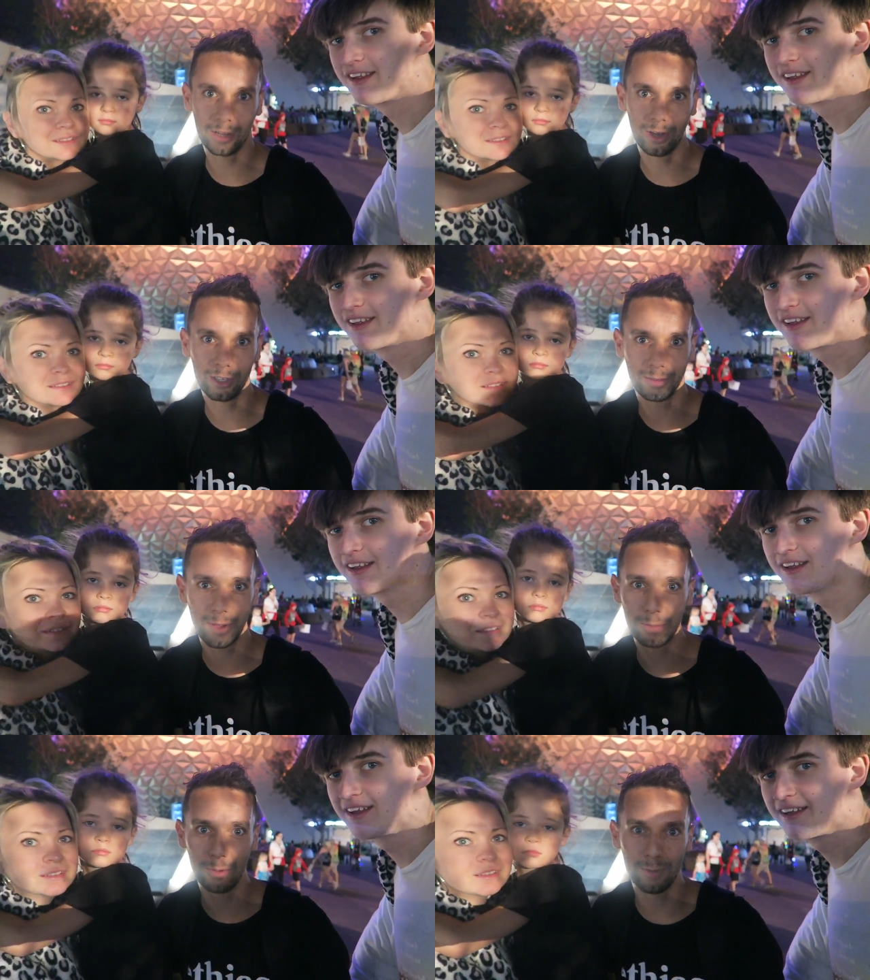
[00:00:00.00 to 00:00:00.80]
Speaker 1: guys. I
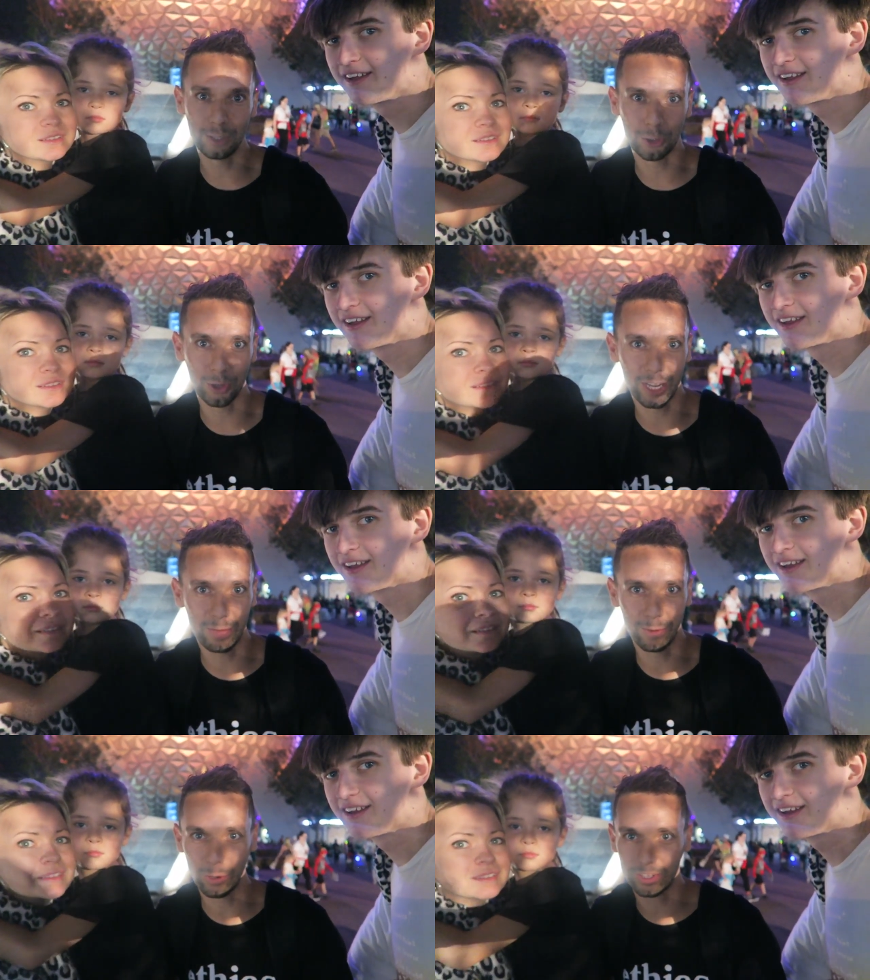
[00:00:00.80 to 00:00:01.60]
hope you enjoyed
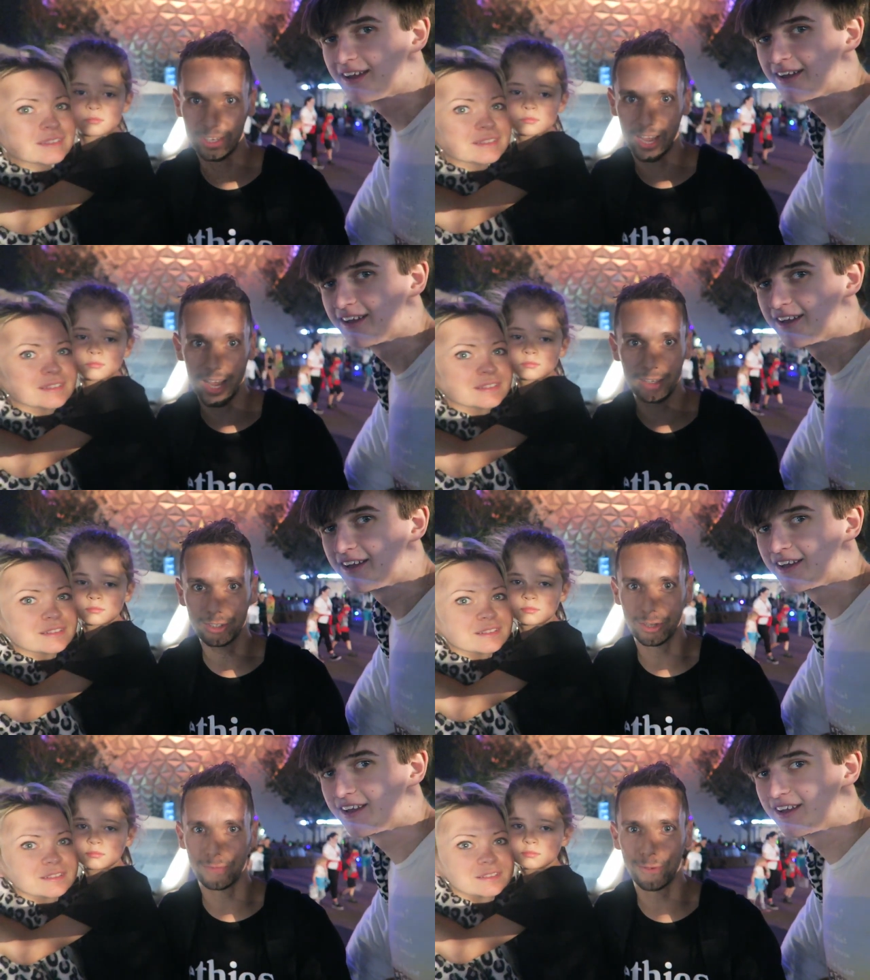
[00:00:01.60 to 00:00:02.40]
our vlog today.
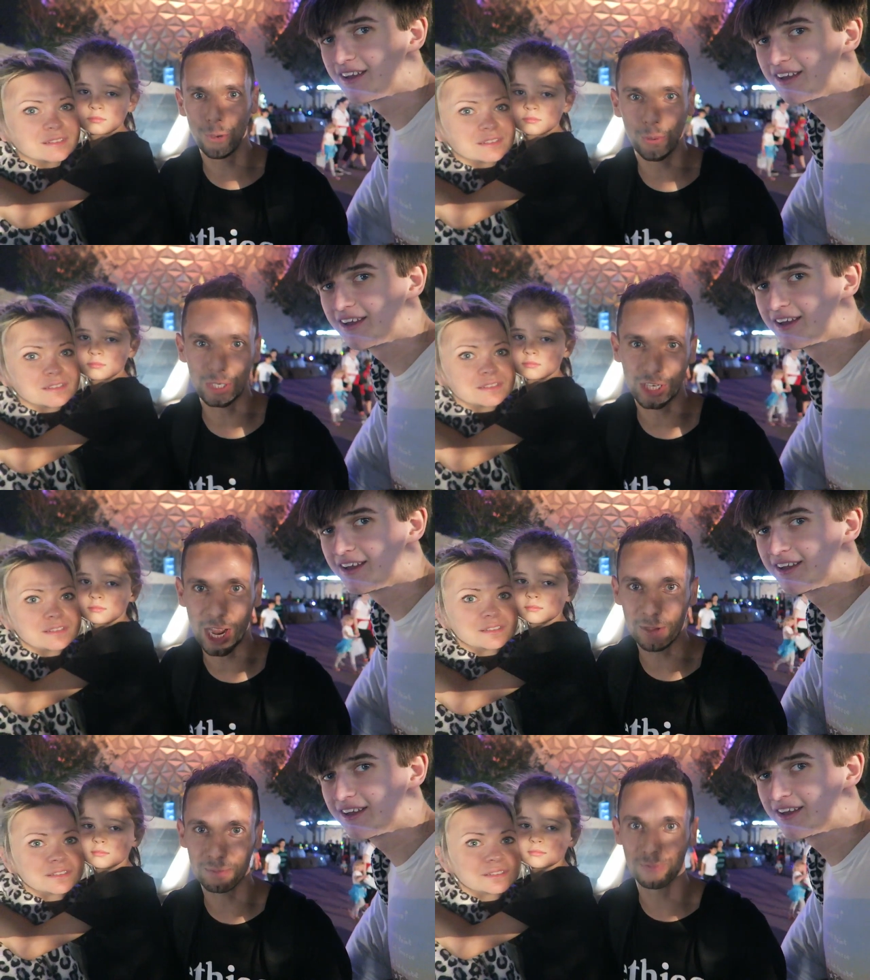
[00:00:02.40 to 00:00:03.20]
Just a few quick
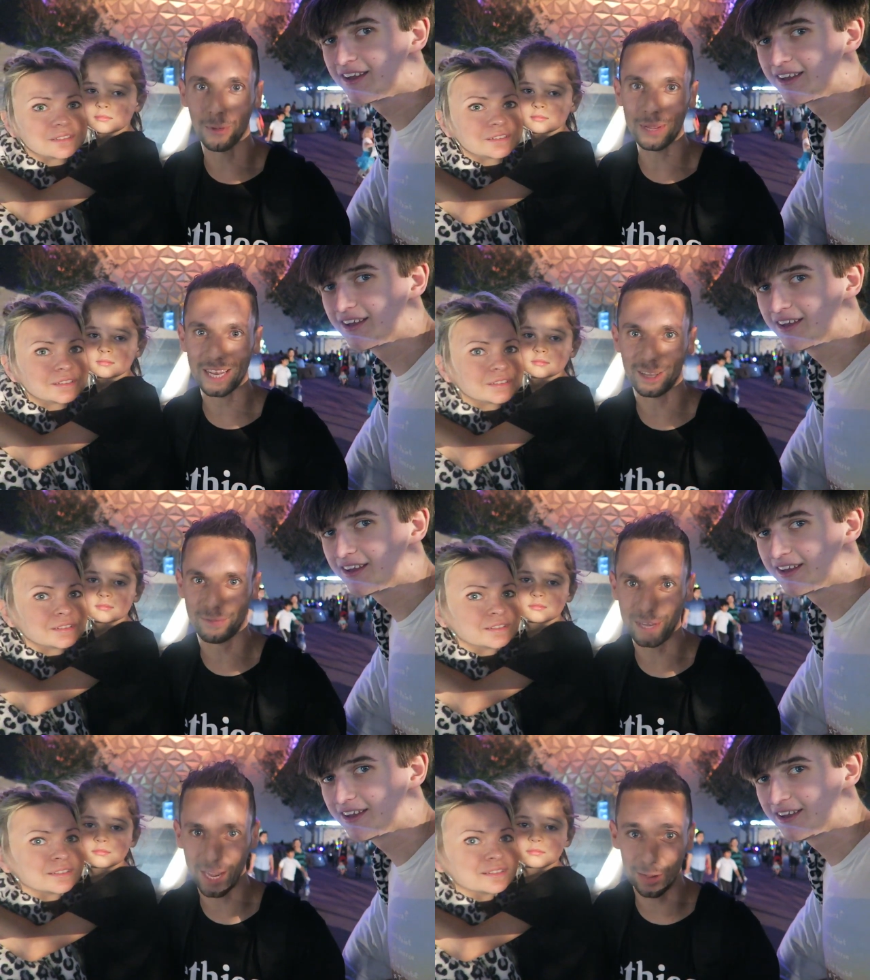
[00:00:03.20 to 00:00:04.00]
shout outs before we end this
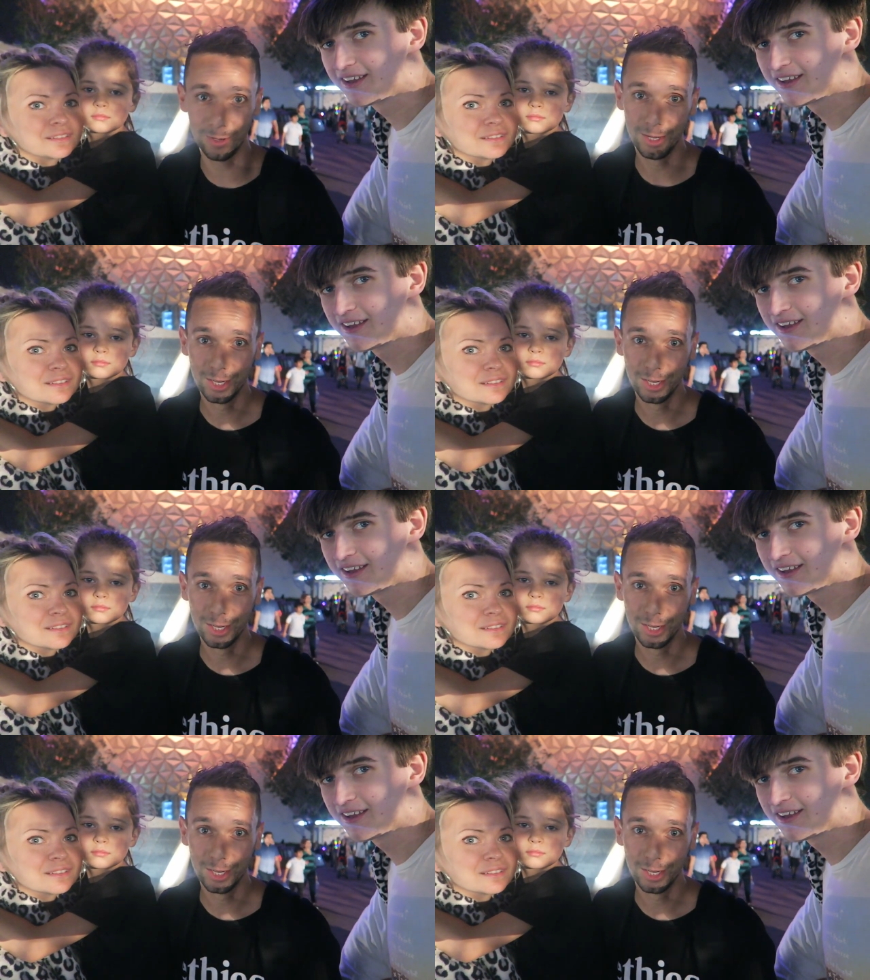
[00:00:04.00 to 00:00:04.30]
video.